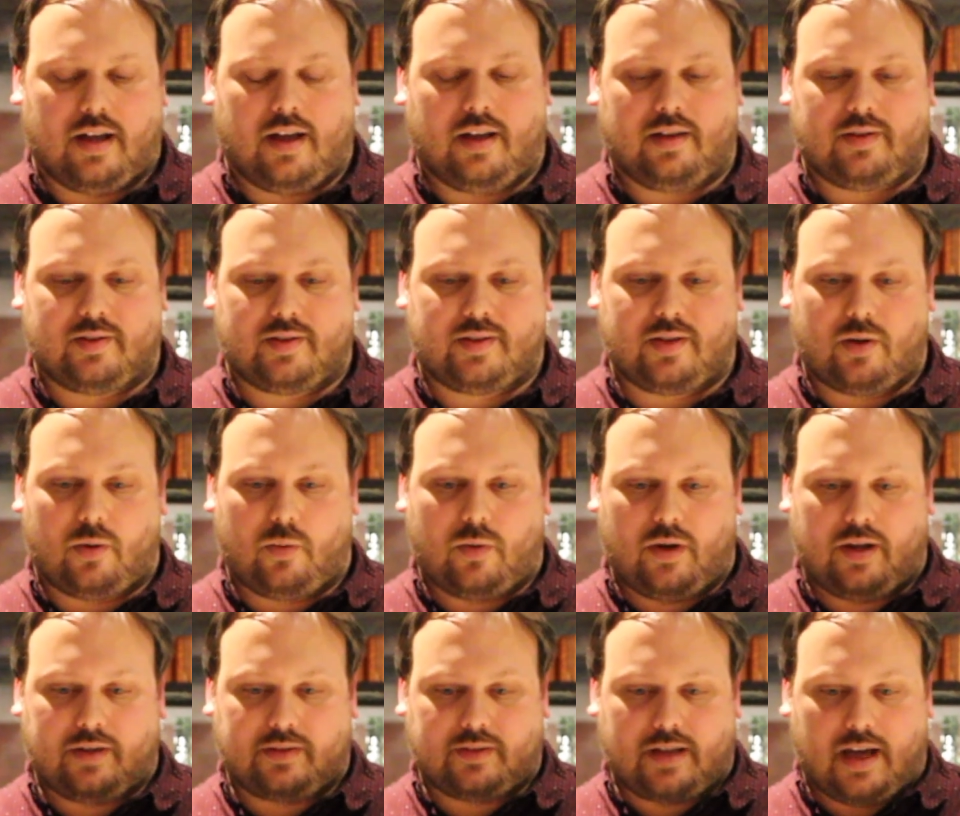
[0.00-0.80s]
And so
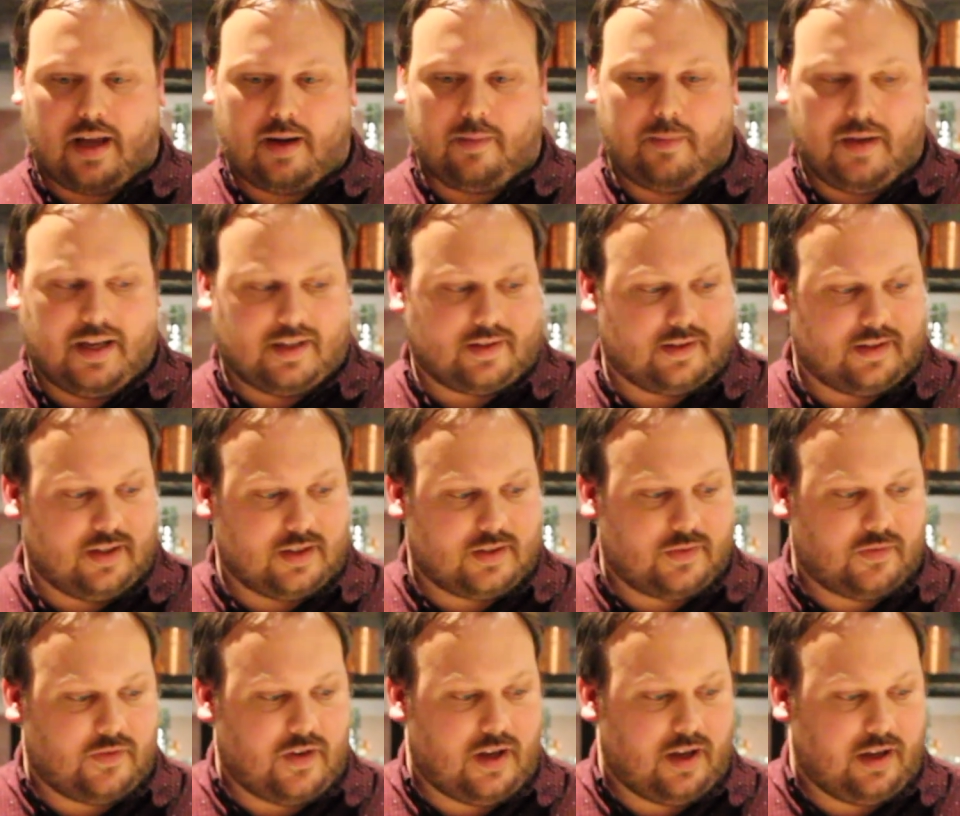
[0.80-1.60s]
what kind of makes
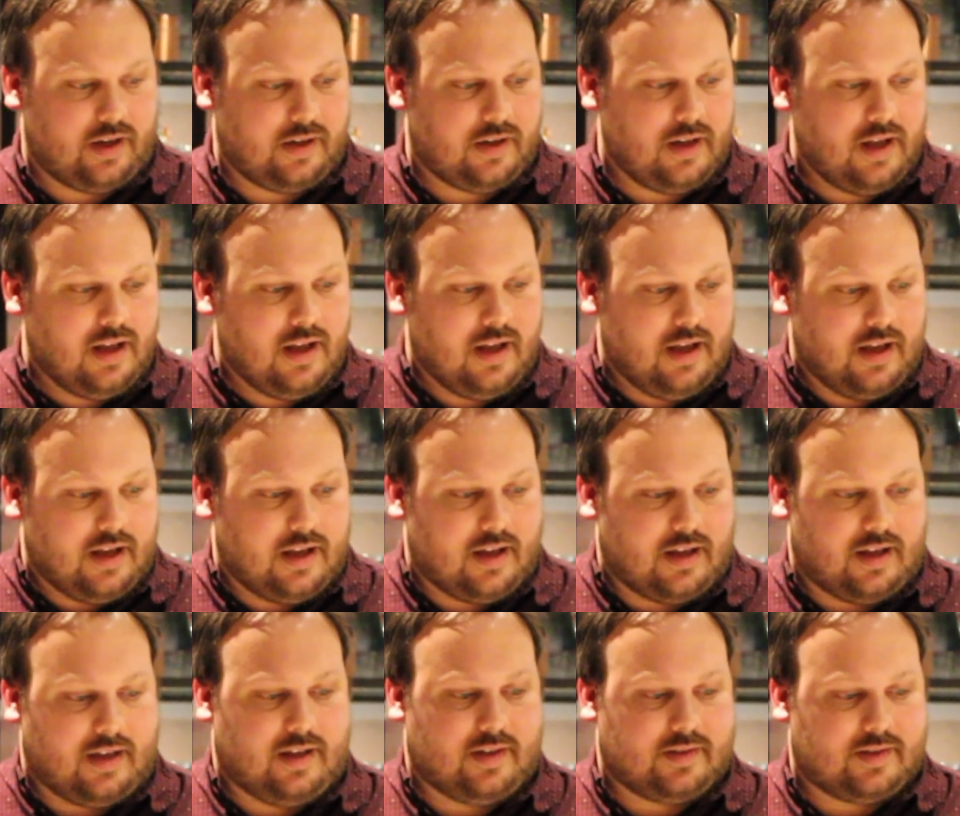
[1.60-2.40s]
this fun
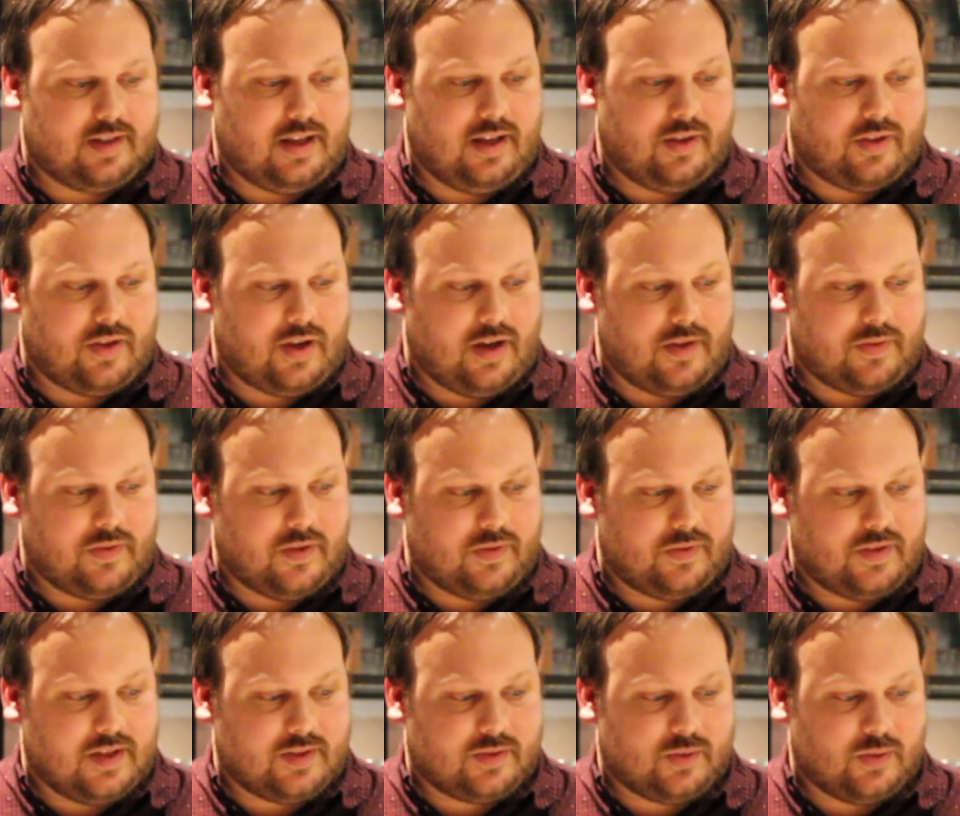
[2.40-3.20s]
is he thought
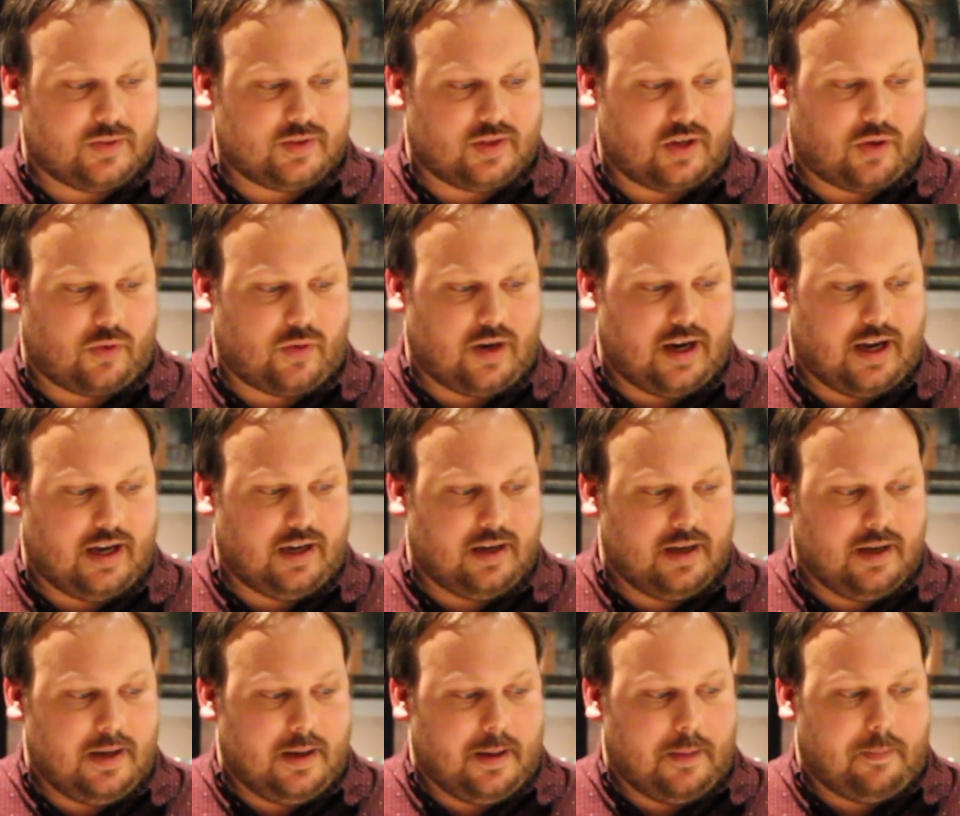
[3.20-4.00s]
that this was a
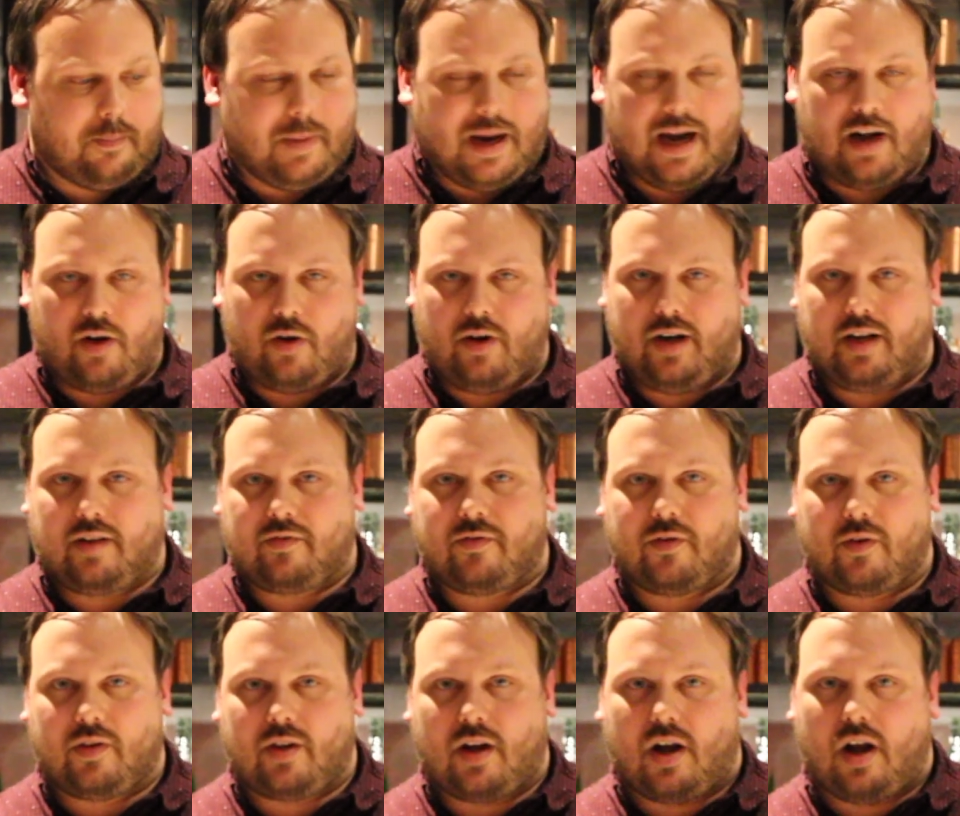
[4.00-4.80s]
great pairing
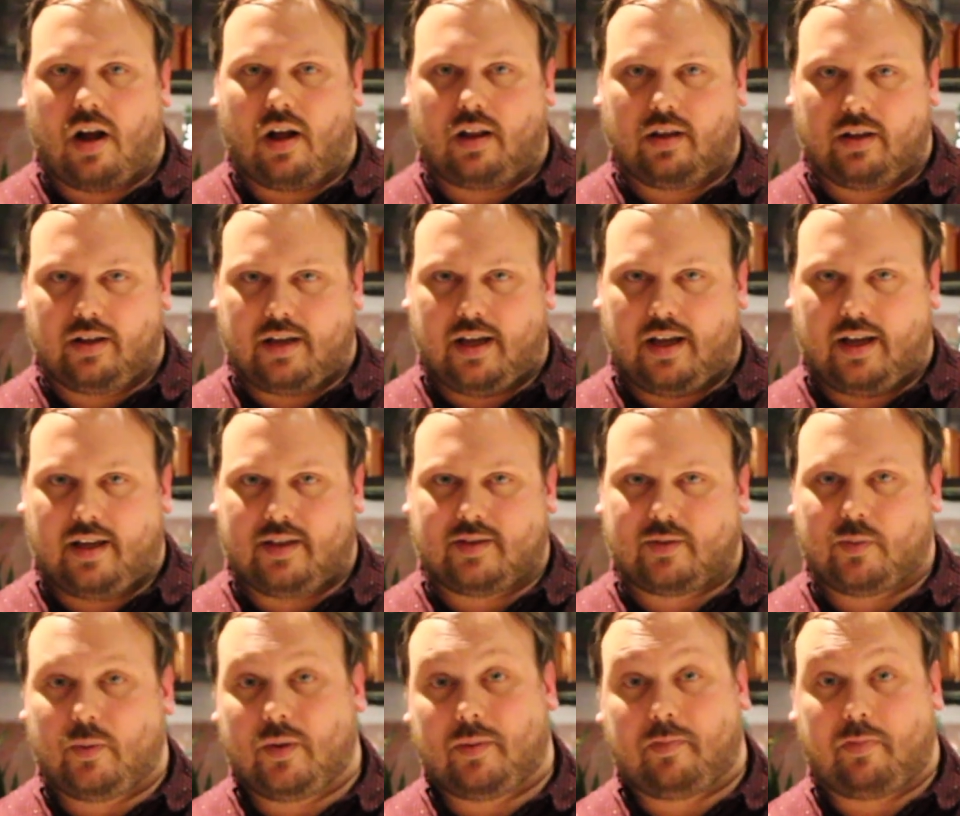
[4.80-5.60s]
for the
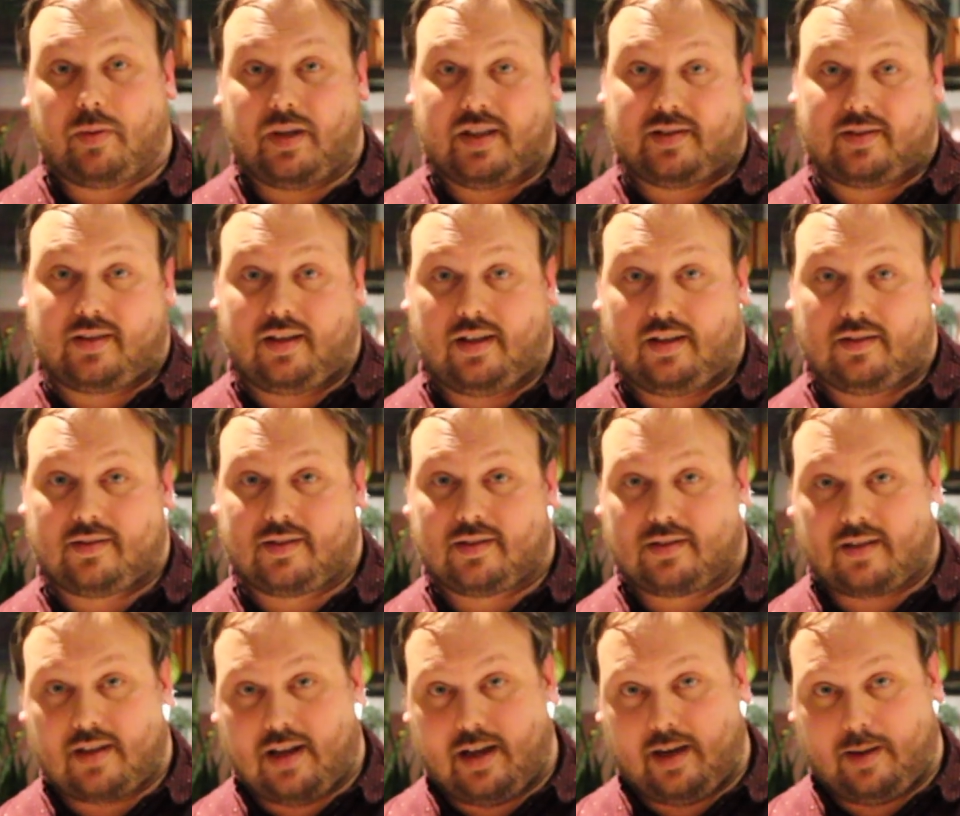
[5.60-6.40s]
holidays with
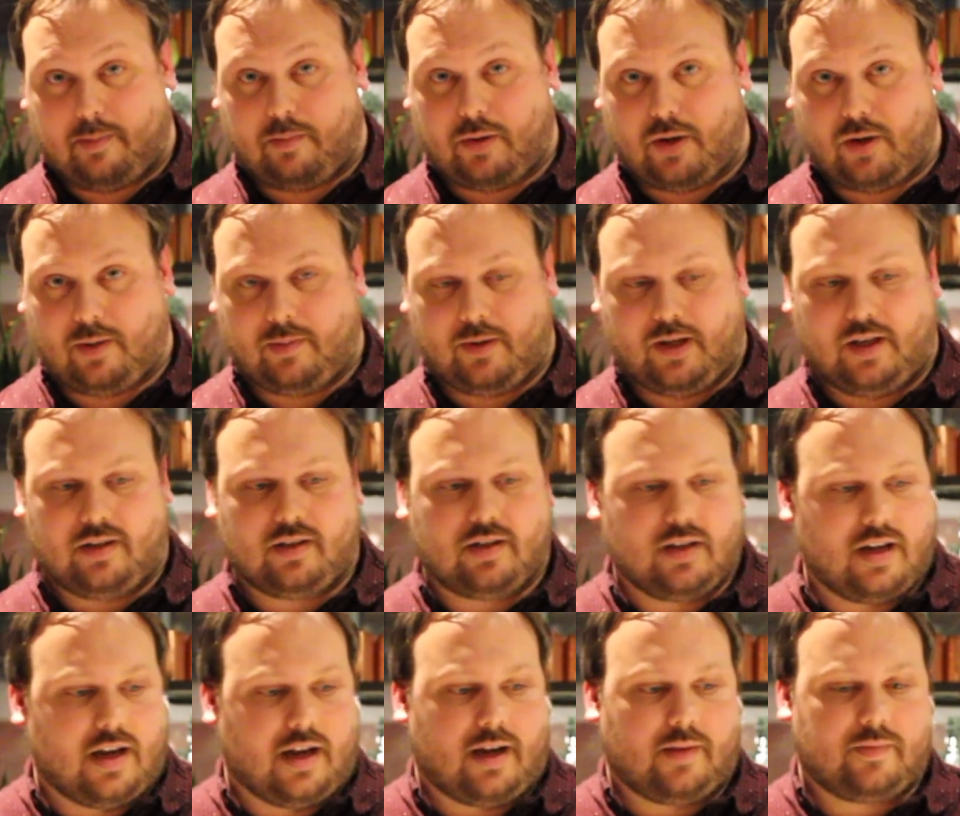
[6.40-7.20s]
biscuits, kind of
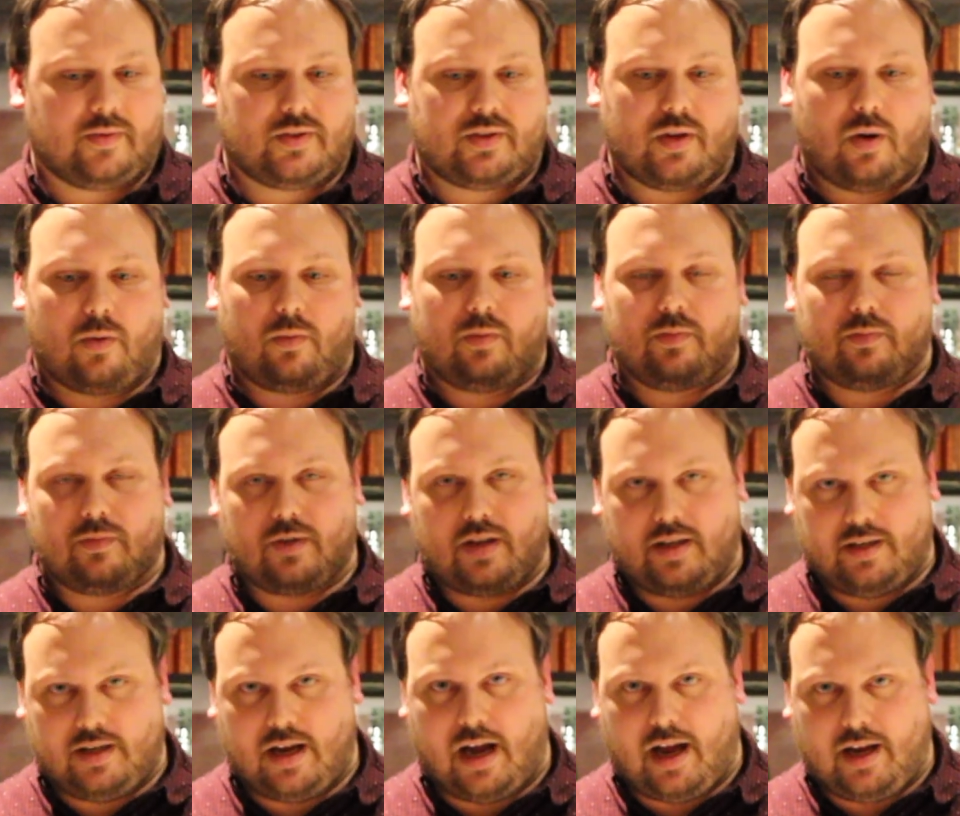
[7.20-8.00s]
bourbon. So
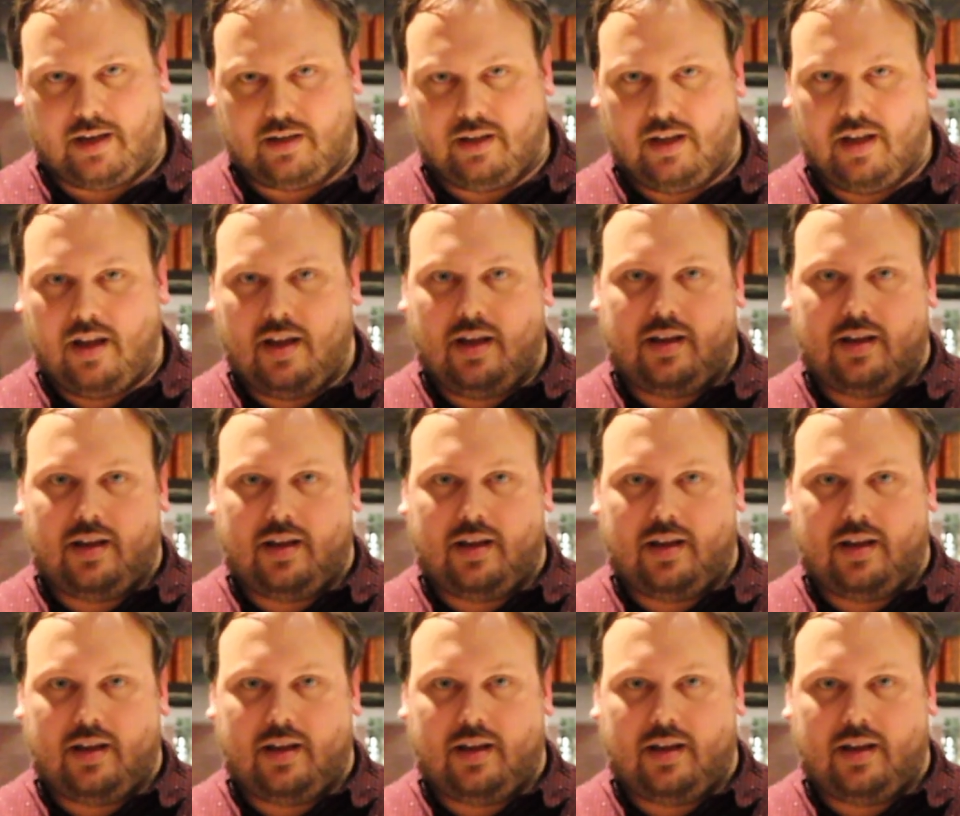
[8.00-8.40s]
not